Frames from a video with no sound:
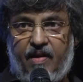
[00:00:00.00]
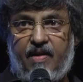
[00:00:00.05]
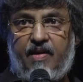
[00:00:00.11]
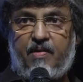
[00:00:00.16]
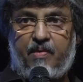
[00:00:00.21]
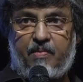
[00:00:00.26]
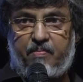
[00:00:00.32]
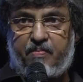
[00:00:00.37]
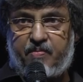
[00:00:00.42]

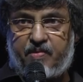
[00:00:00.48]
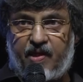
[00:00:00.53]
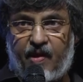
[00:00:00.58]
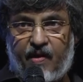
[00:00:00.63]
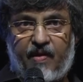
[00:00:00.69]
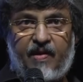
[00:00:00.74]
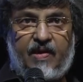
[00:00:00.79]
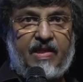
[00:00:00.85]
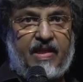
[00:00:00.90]
know,
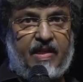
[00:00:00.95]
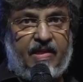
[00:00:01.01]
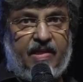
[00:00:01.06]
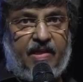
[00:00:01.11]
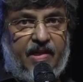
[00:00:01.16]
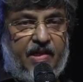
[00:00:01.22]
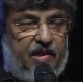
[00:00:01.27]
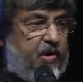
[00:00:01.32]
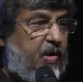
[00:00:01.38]

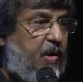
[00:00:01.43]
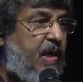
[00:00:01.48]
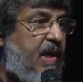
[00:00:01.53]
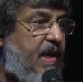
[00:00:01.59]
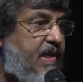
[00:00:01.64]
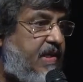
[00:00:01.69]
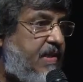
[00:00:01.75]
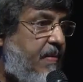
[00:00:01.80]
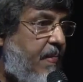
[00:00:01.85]
thoroughly
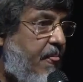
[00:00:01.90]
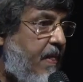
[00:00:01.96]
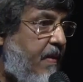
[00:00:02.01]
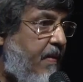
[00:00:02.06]
enjoyed